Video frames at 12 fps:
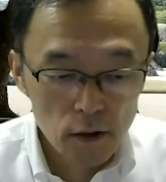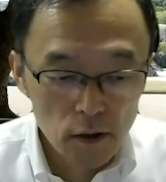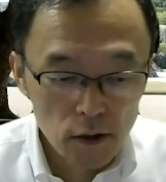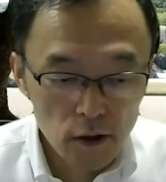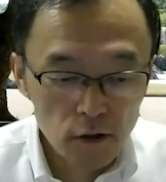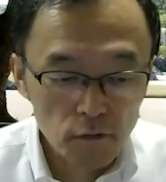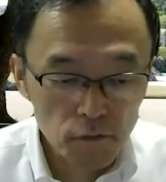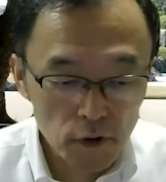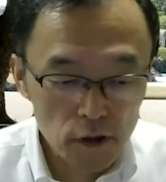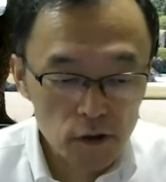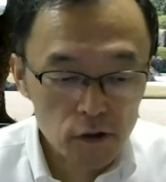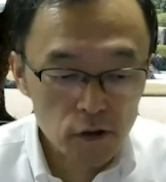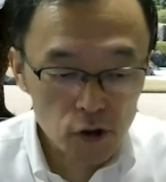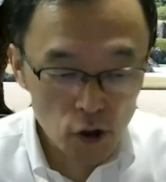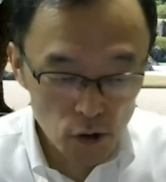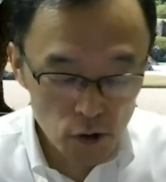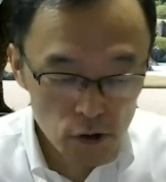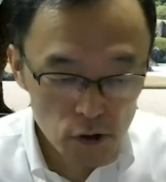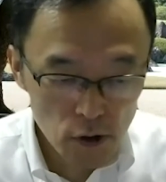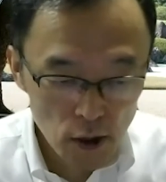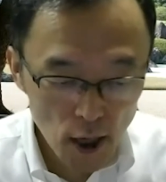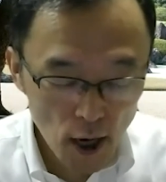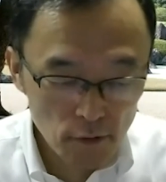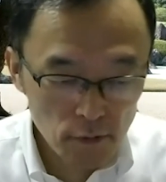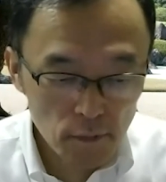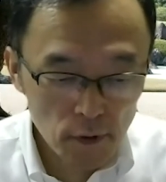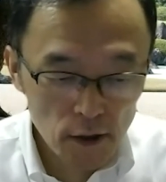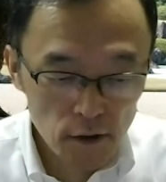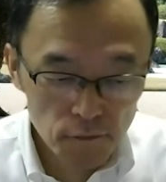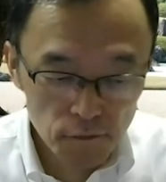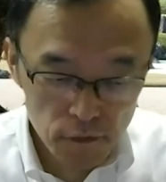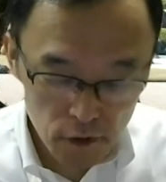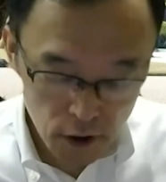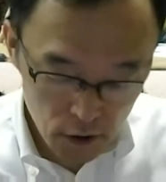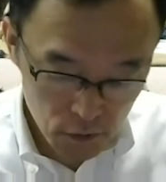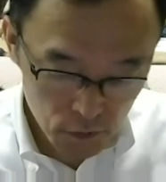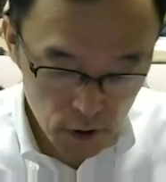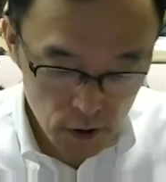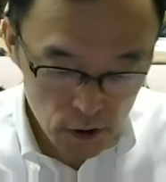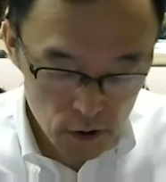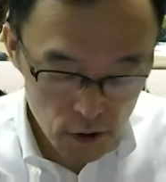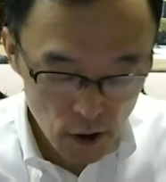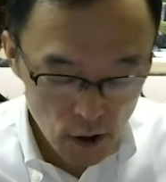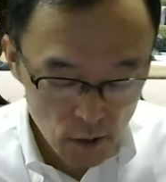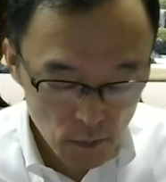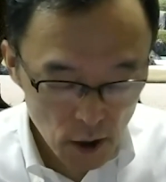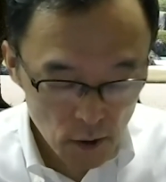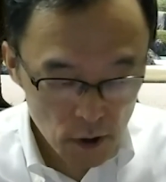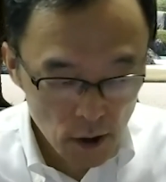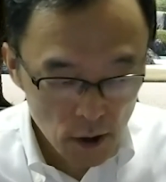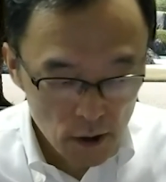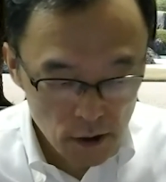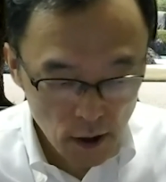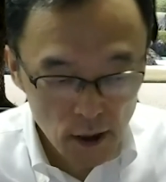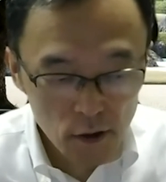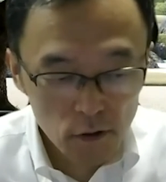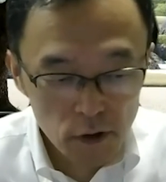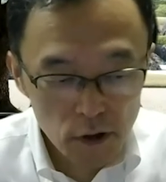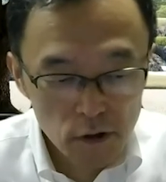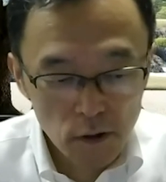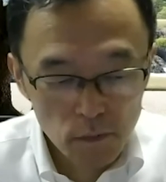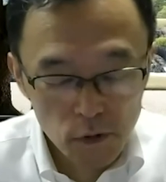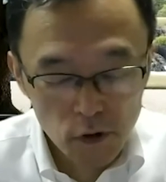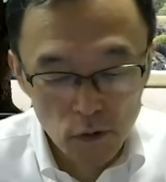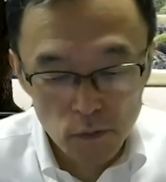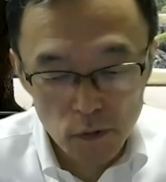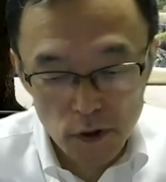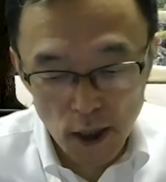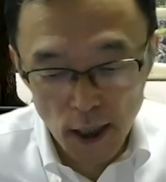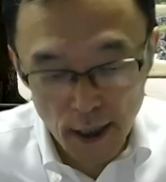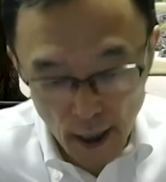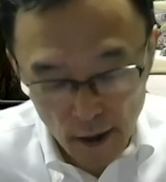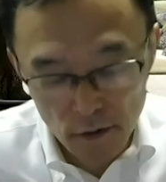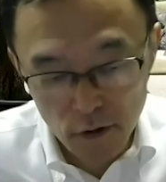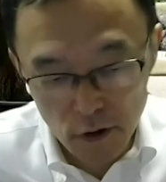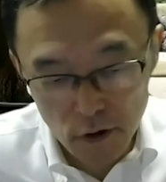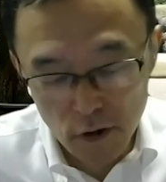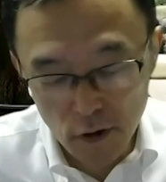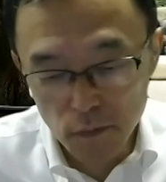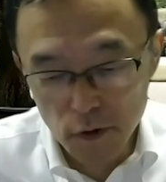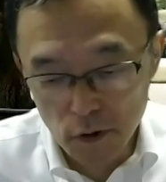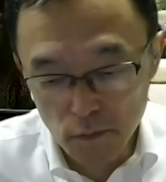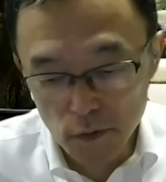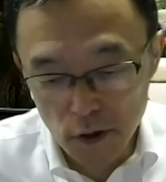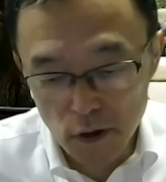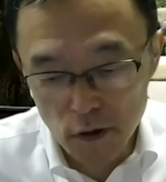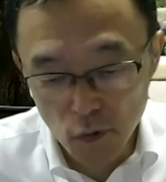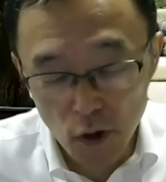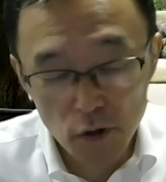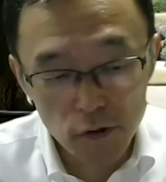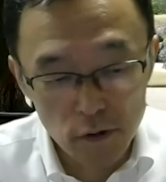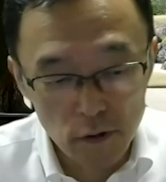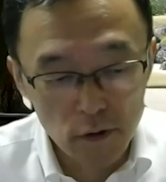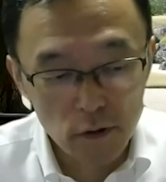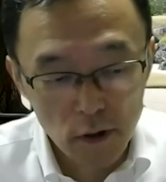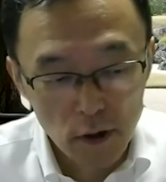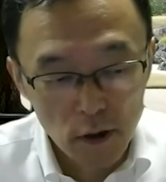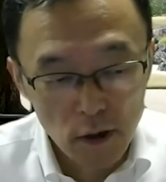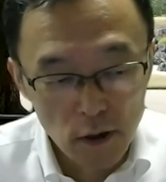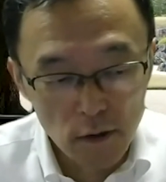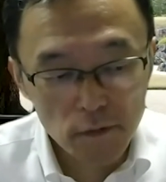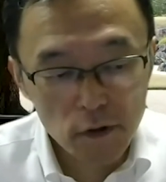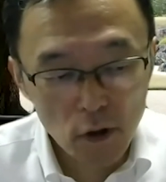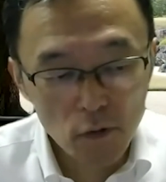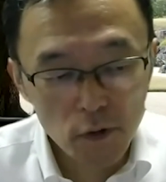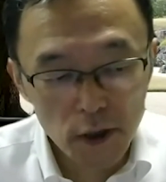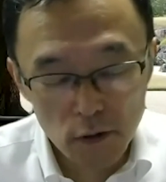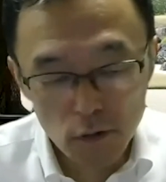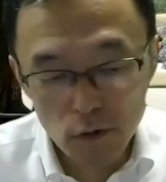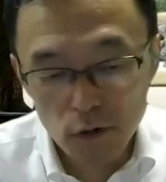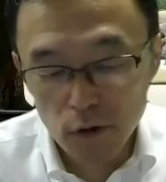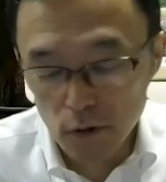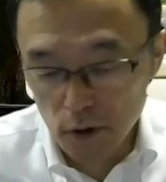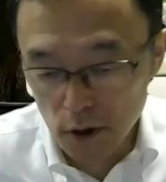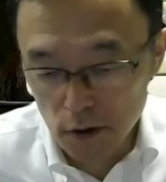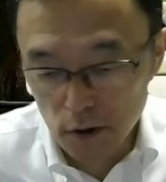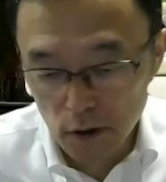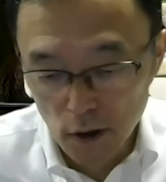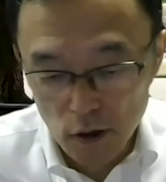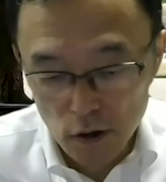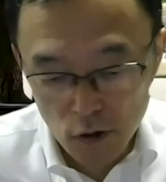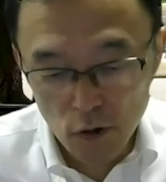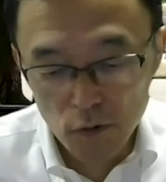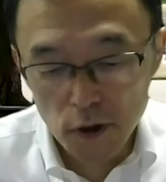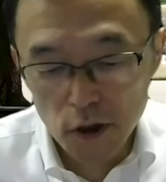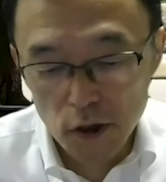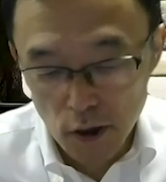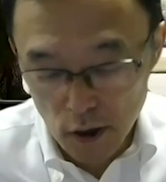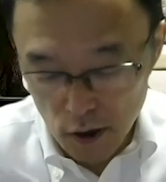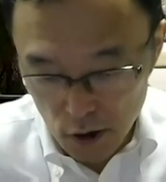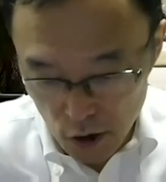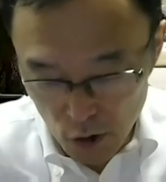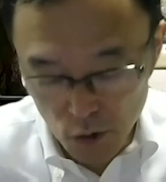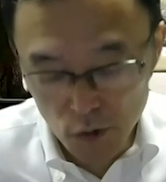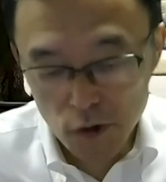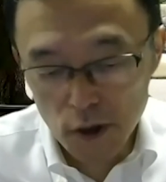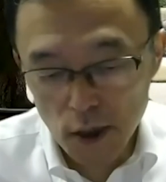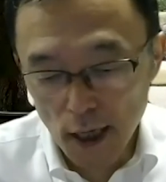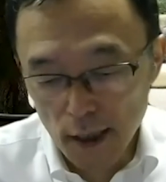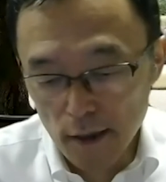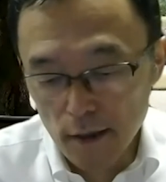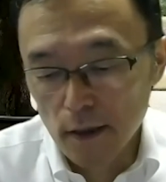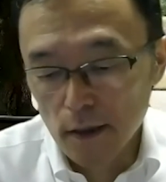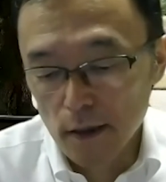is the first choice. However, if decrease, maybe psychotic symptoms, psychiatric symptoms is worsened. If so, we cannot do it. So we use another